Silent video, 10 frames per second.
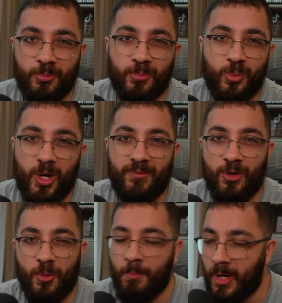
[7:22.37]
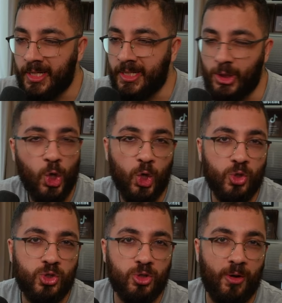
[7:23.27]
whatever, money,
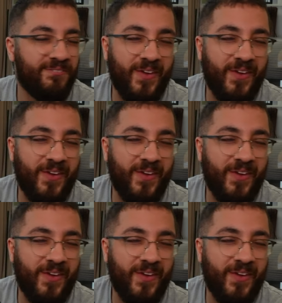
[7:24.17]
girls,